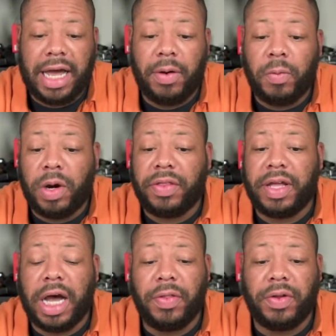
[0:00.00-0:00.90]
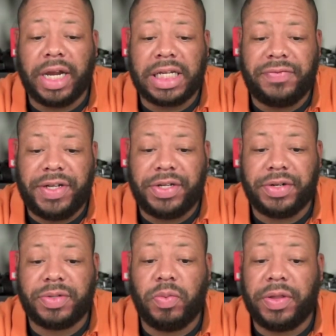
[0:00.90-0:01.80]
Now, one of the other nice
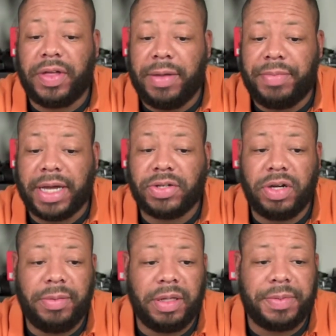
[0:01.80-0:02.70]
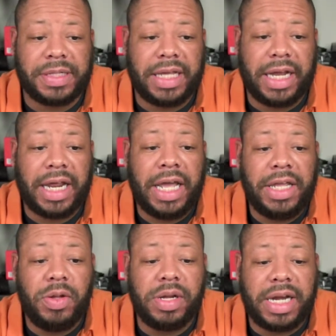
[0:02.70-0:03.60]
features with MPEG Stream Clip is that
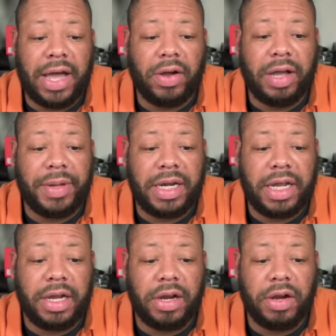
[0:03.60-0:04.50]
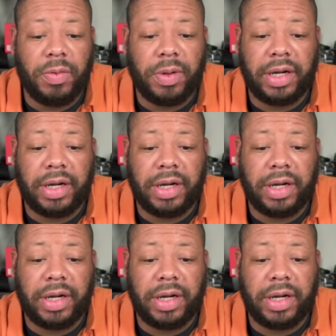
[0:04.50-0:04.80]
you can now come in here.